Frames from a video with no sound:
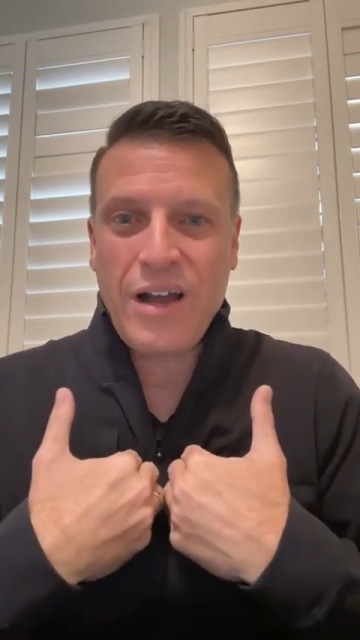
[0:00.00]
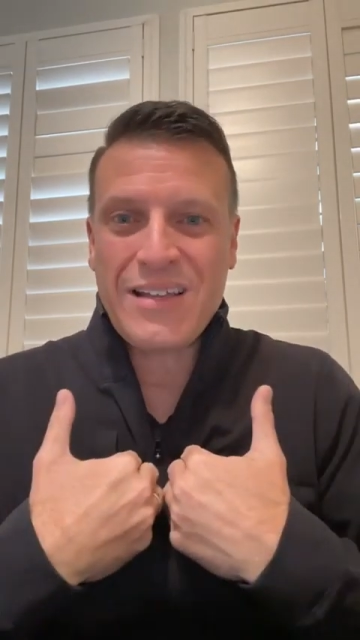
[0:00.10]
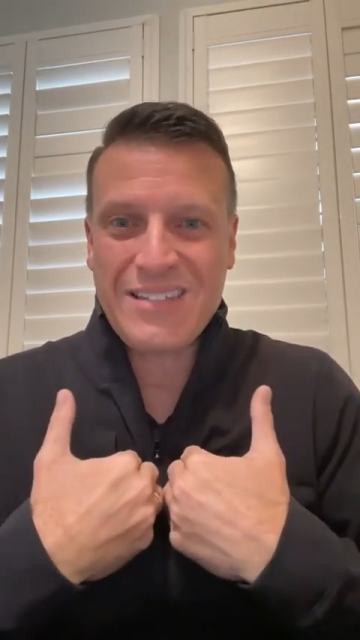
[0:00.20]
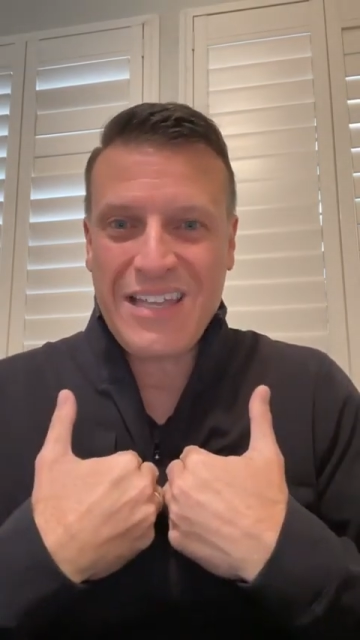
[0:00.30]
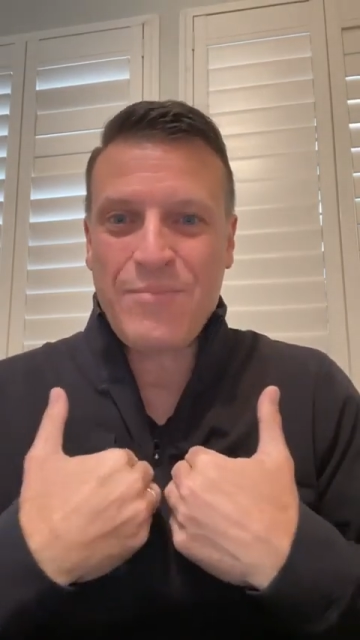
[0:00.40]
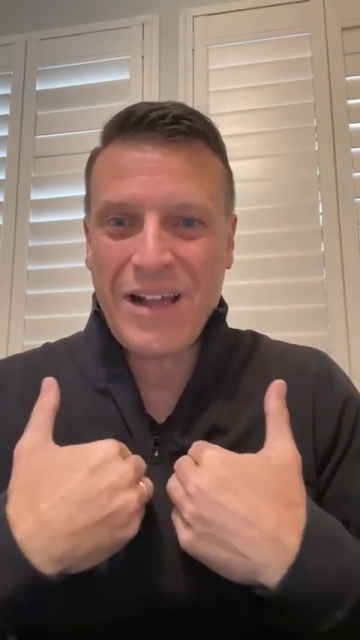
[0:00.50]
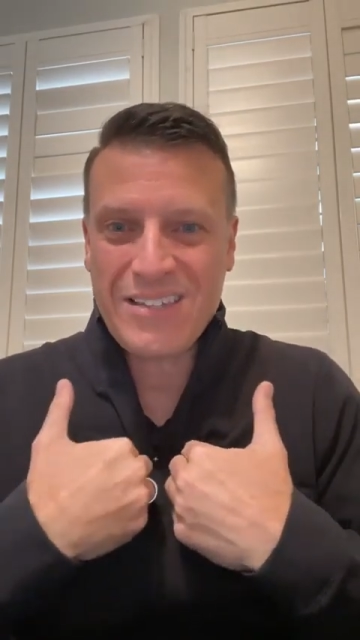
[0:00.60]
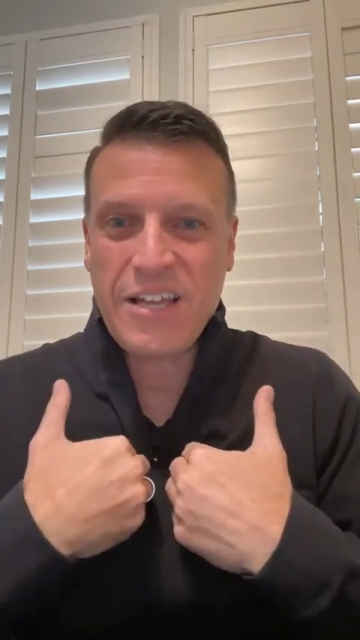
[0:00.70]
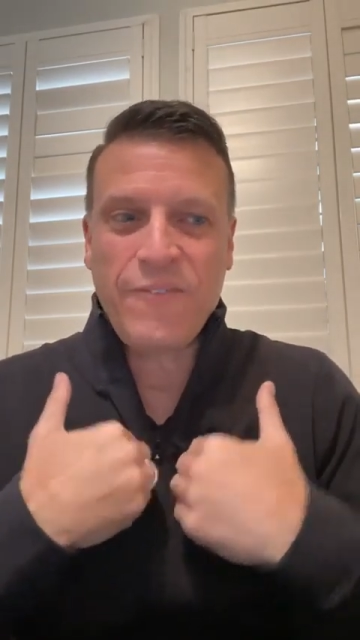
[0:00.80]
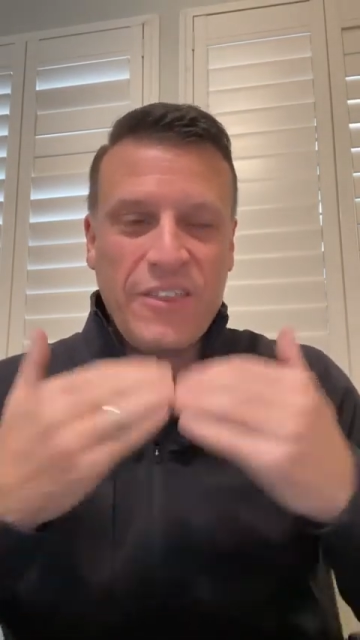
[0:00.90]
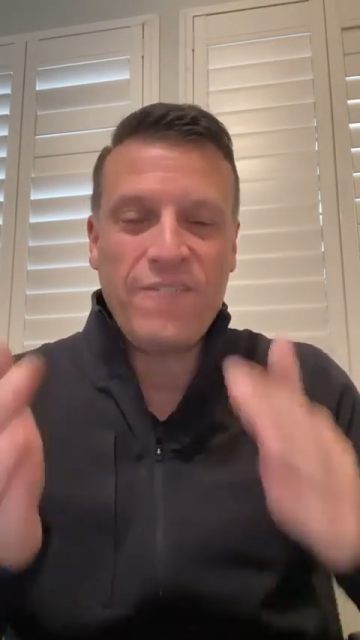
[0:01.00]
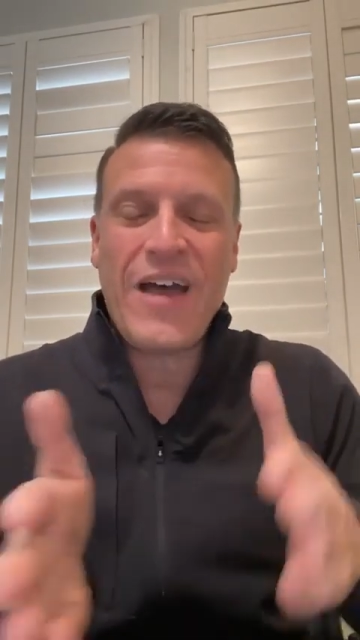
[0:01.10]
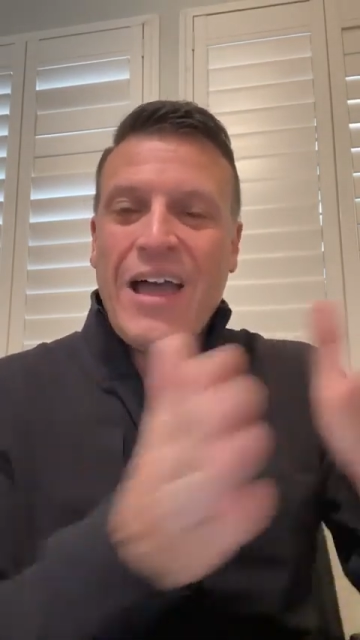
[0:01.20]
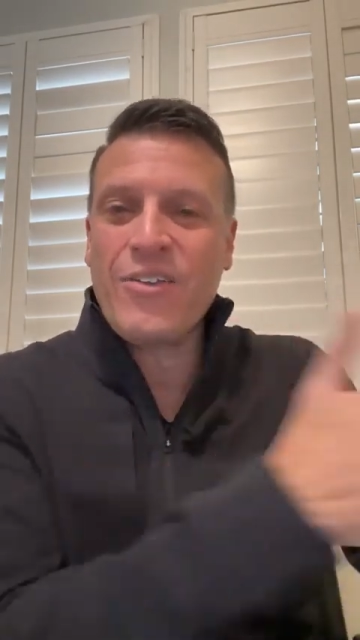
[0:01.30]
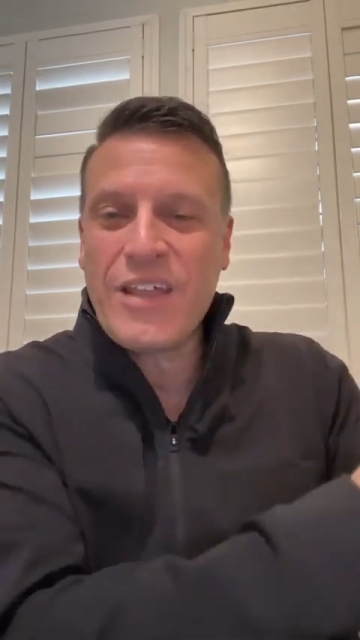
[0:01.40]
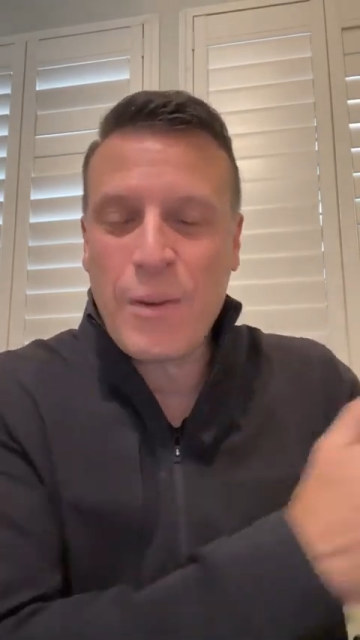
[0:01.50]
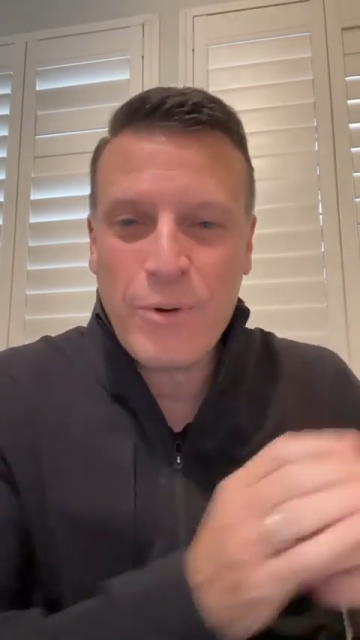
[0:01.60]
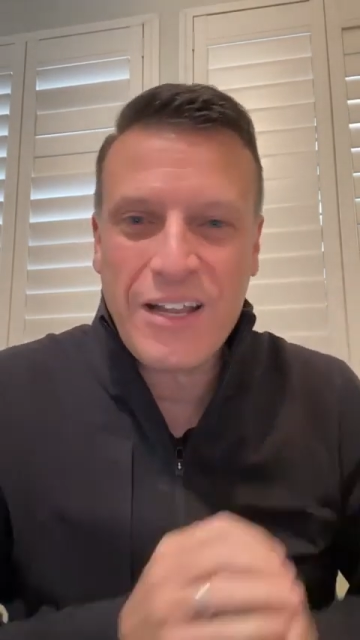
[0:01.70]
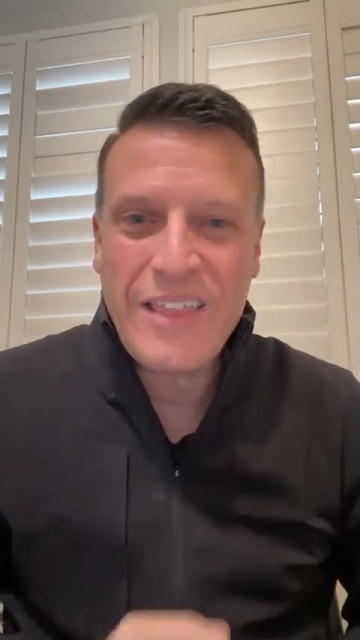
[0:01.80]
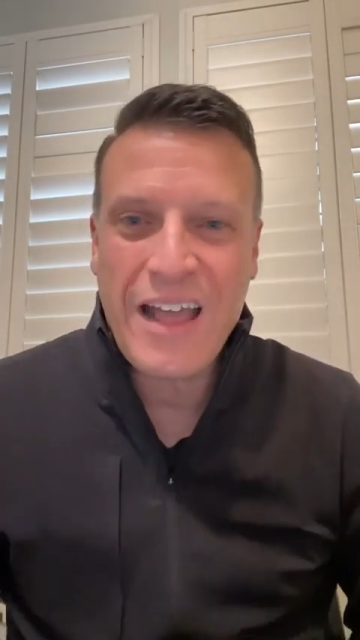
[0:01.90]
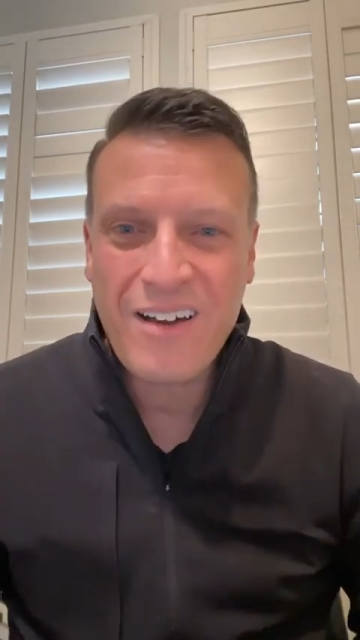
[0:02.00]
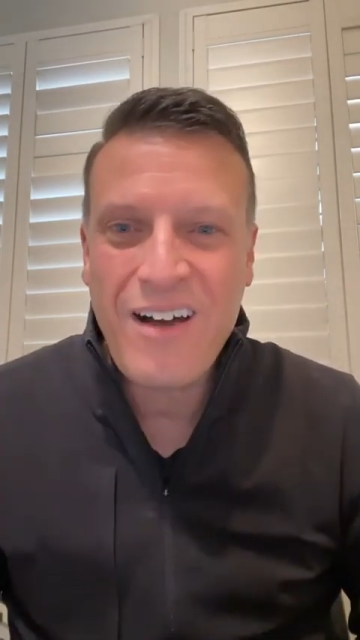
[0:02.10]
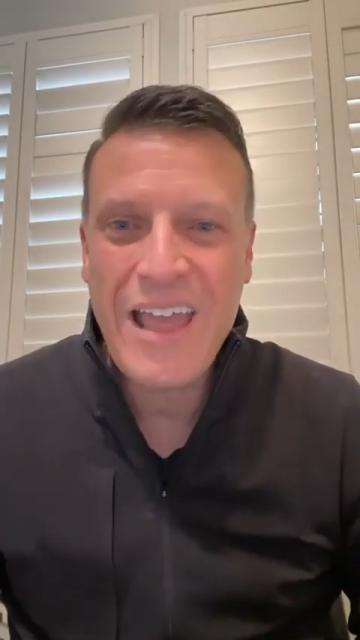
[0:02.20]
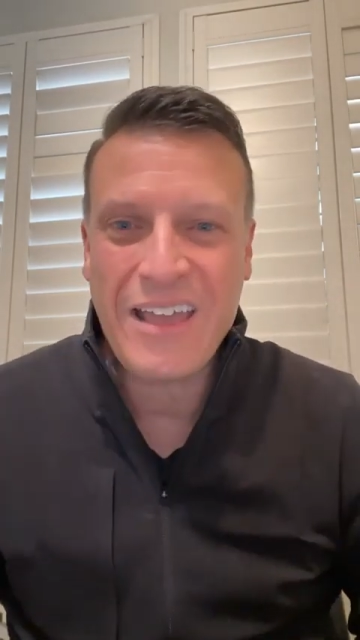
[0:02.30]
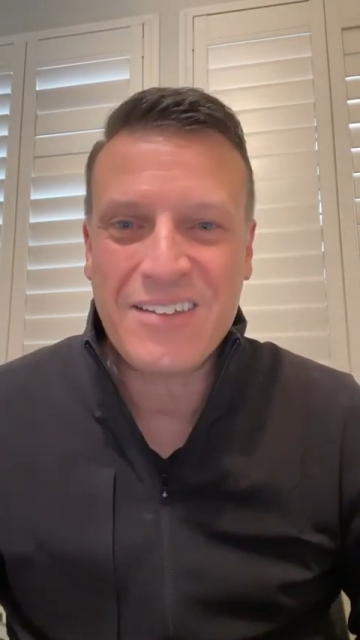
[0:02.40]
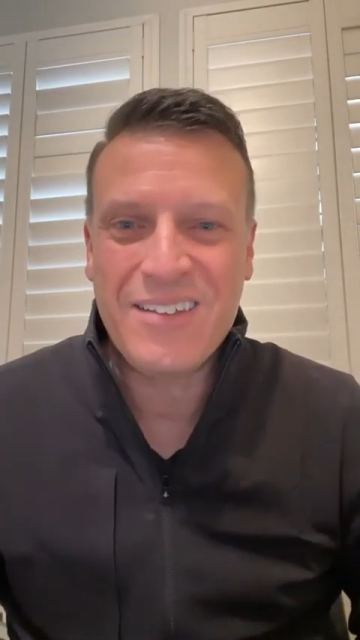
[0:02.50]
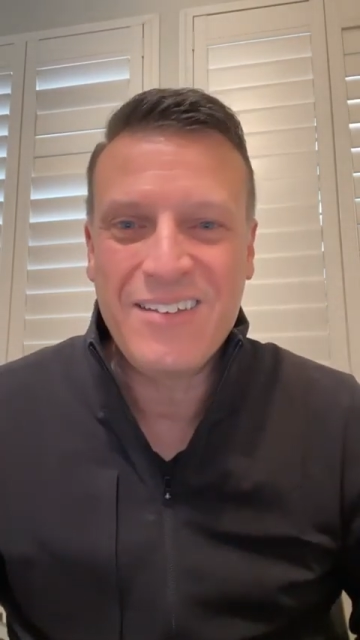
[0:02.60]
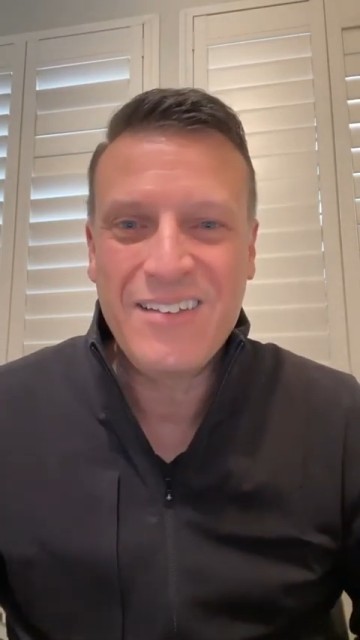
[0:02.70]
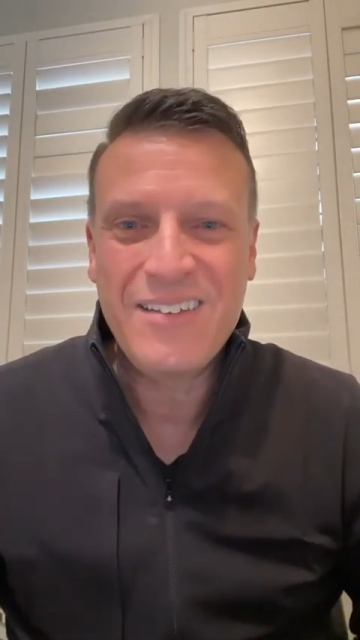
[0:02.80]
on seeing myself and the value that I'm bringing that client.